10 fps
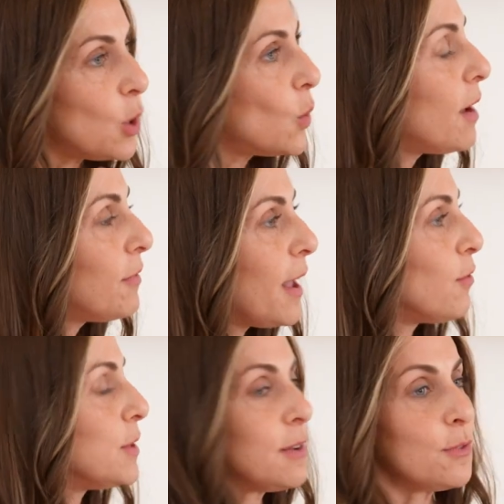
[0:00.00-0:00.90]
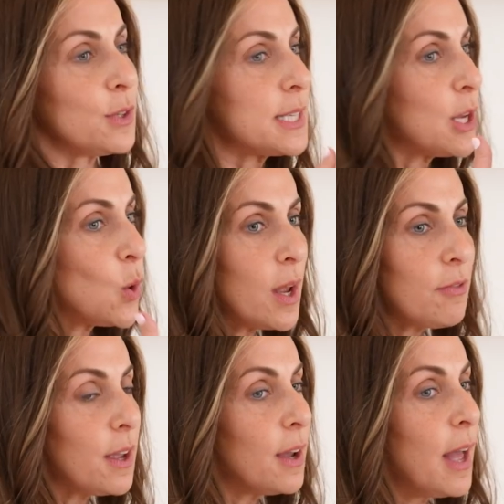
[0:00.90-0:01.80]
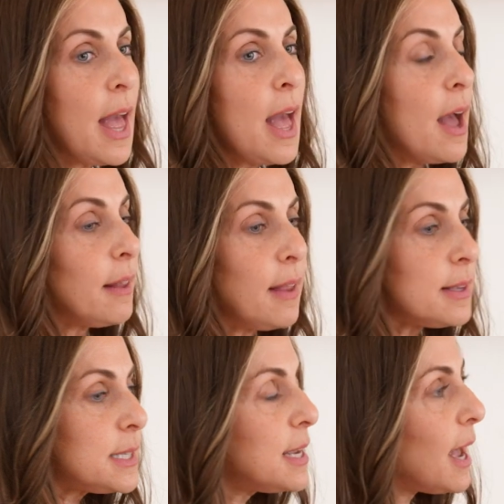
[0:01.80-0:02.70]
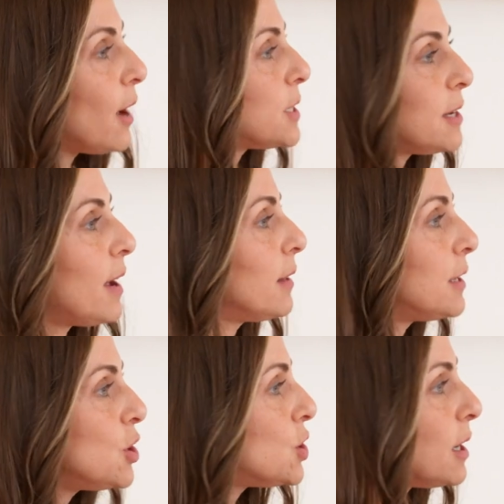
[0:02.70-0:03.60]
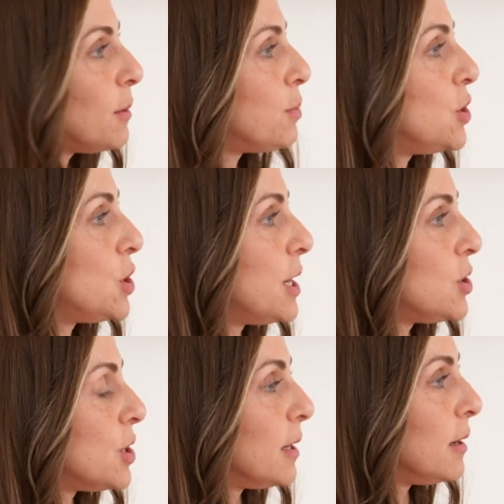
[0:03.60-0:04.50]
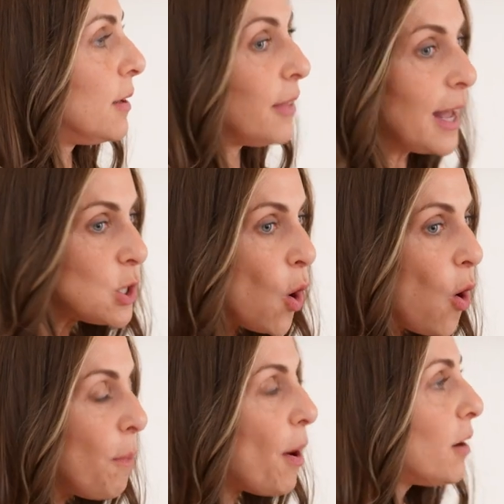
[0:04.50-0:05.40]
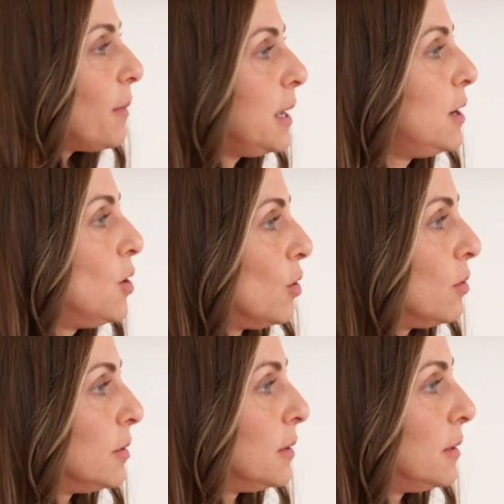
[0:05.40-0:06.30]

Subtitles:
I don't have to have resentfulness. I don't have to seek outside validation and appreciation. That's all part of my ego.